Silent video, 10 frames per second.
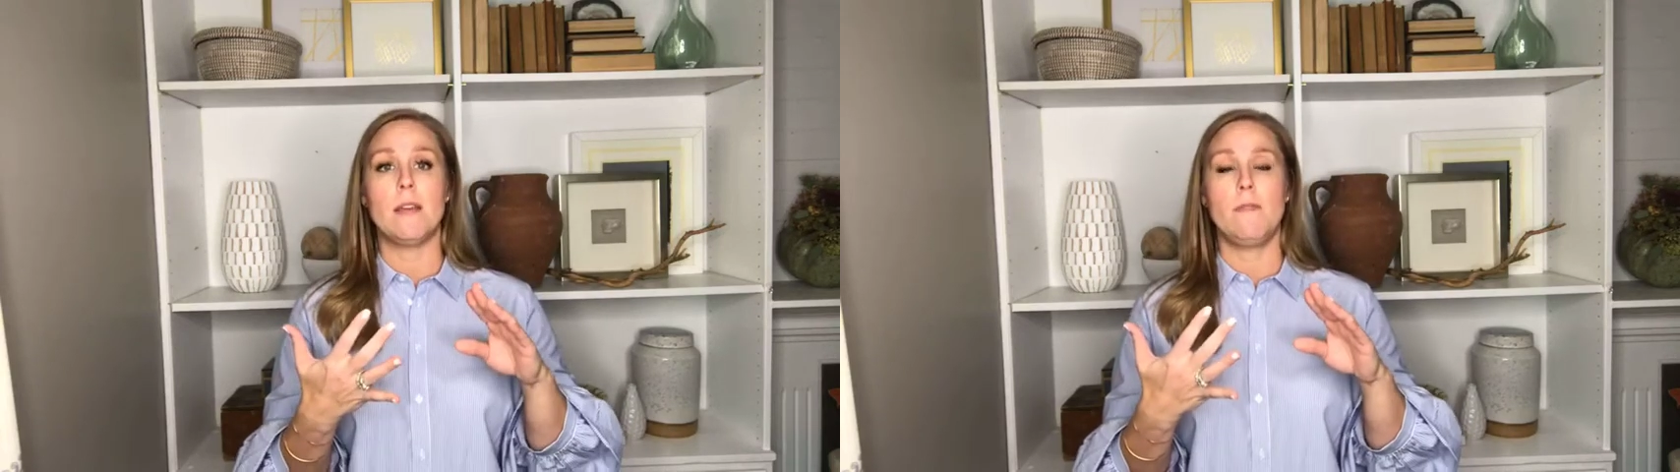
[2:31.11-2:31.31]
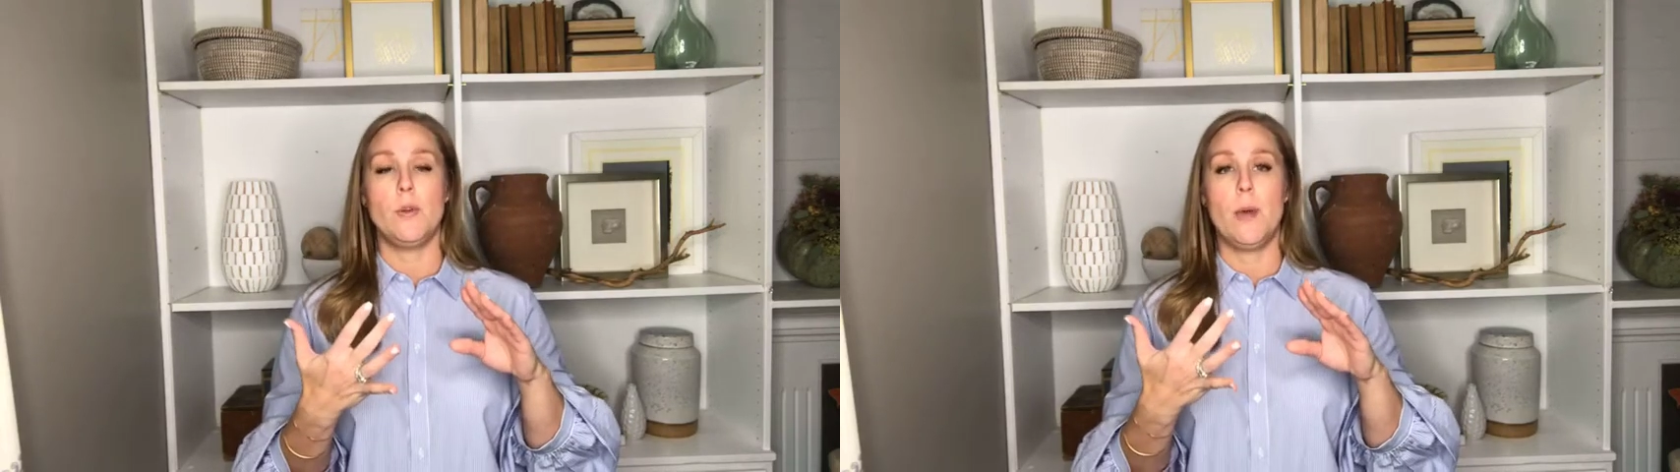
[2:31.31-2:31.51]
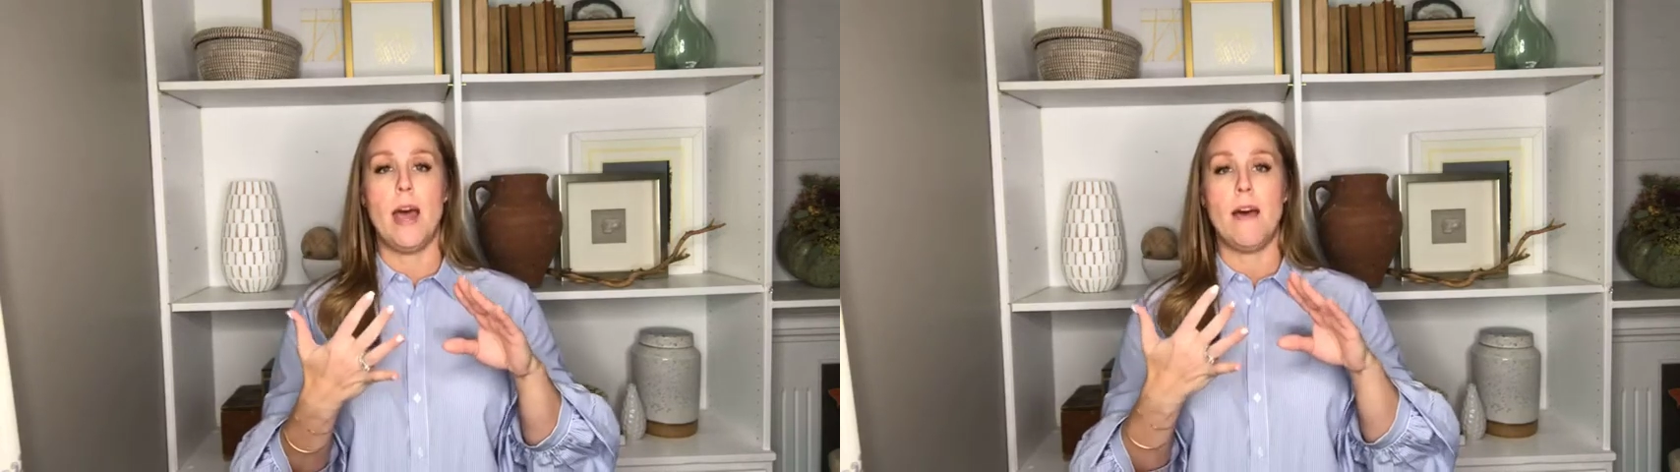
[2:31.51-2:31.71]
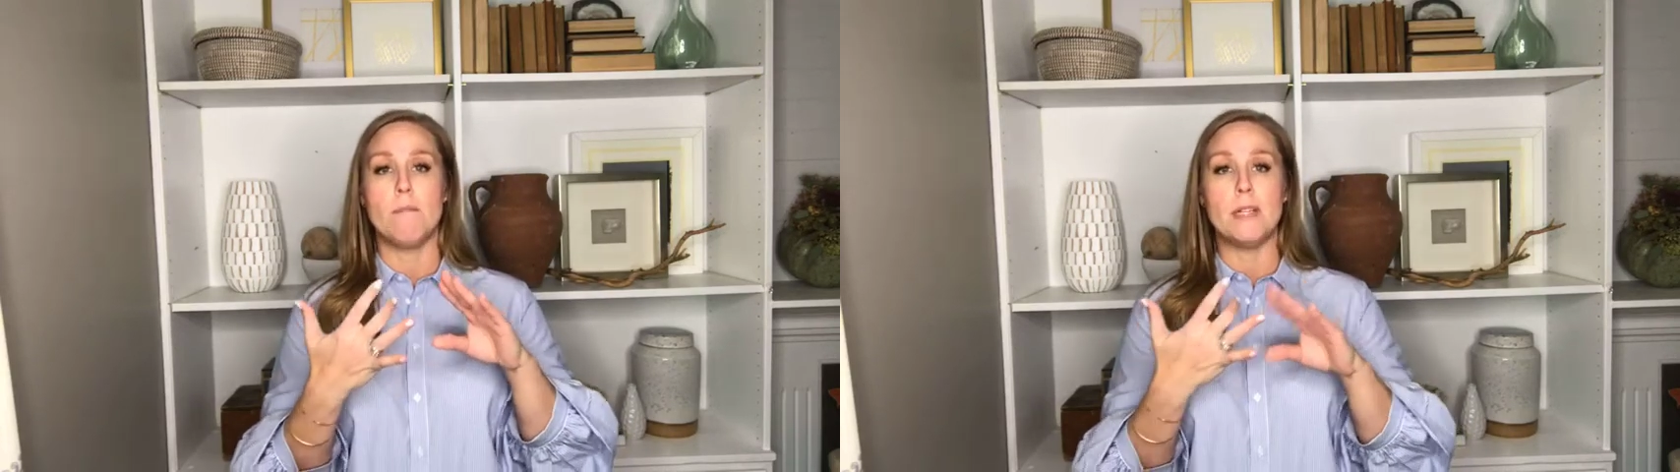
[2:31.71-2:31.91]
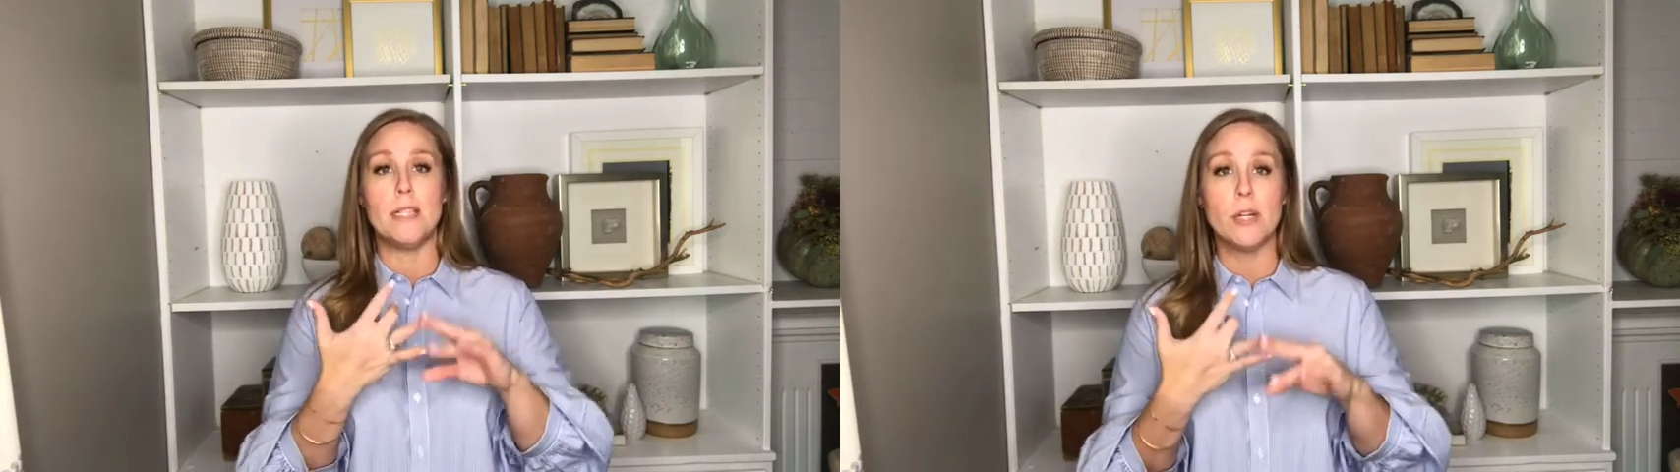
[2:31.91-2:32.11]
if you have
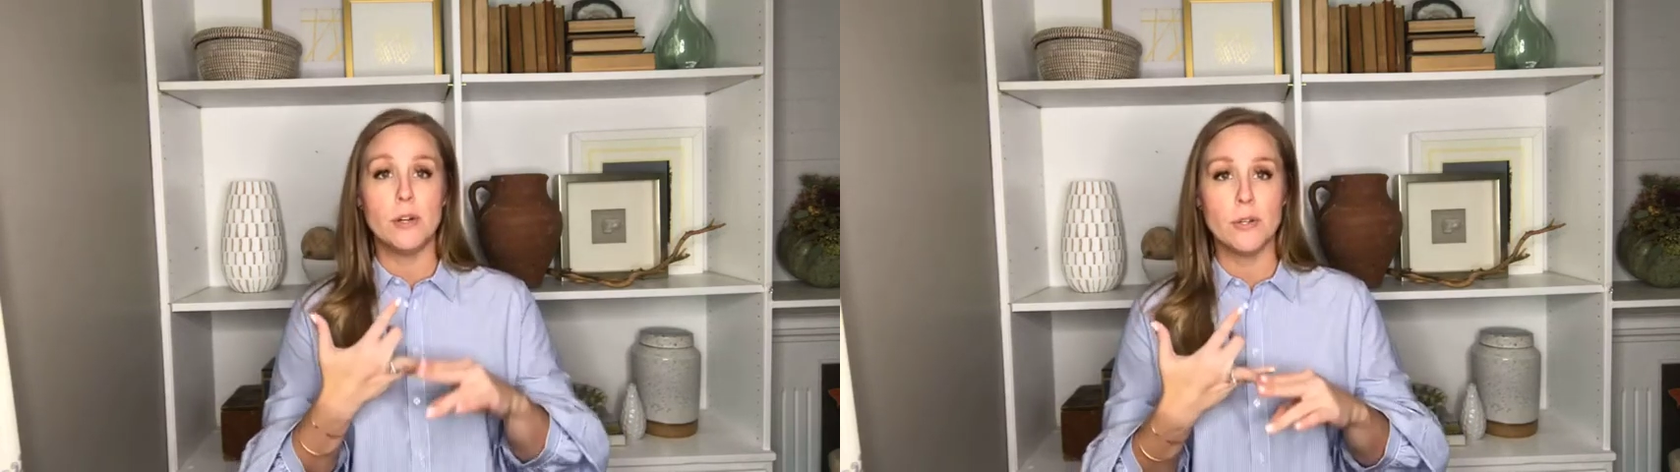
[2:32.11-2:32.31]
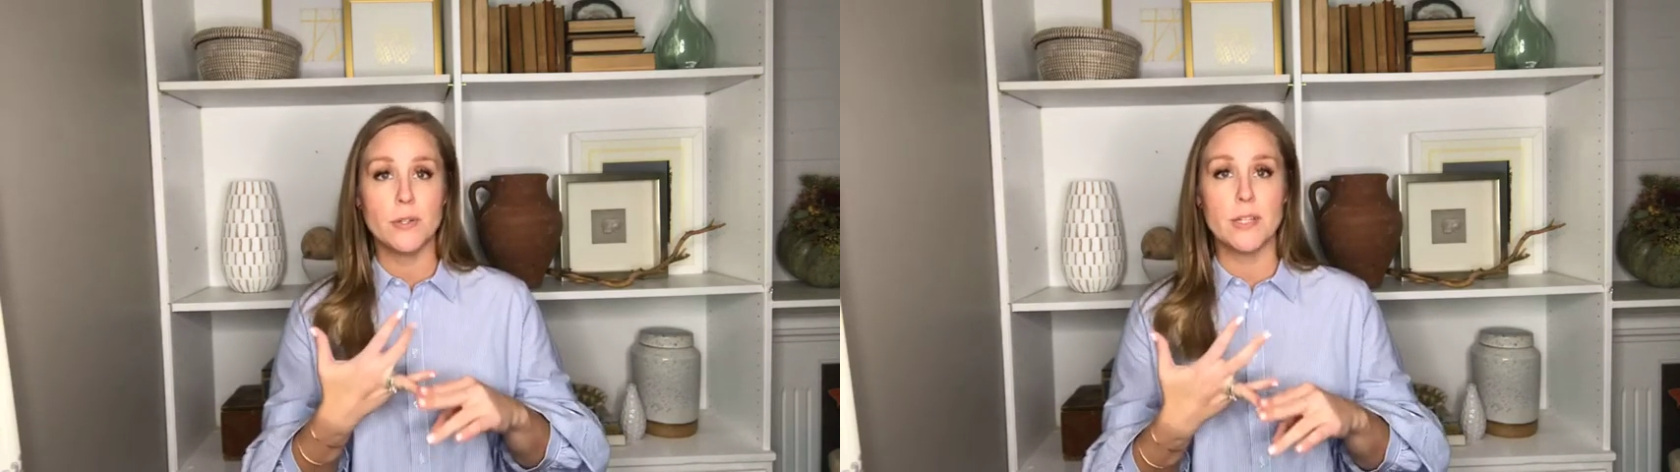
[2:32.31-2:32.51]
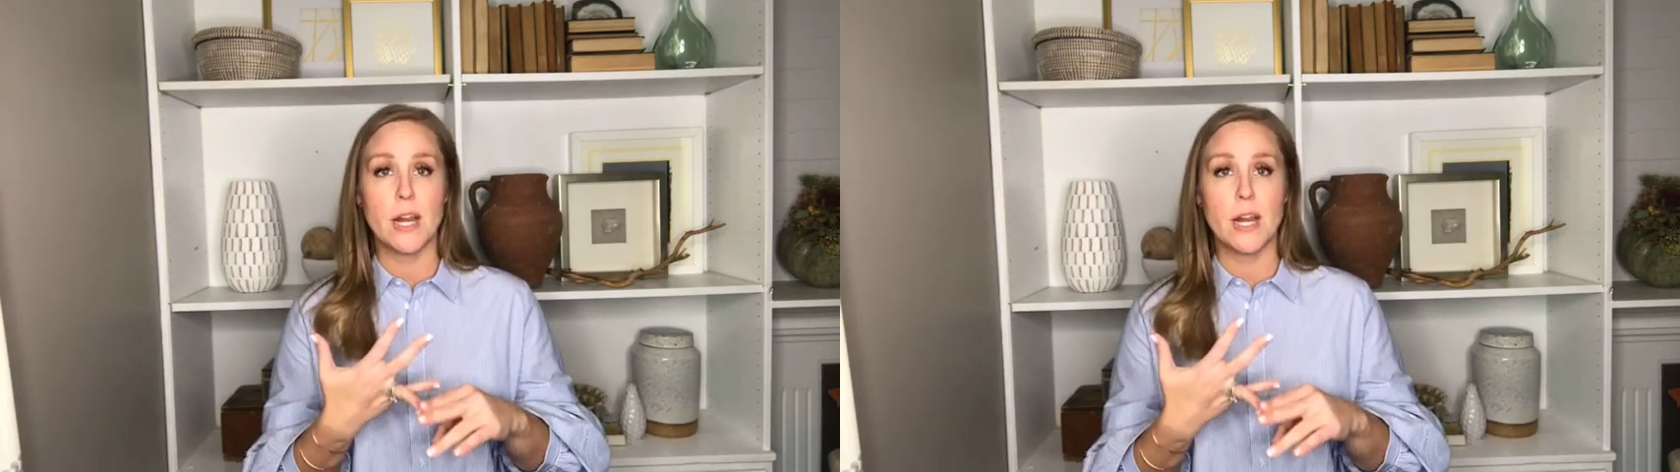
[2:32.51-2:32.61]
materials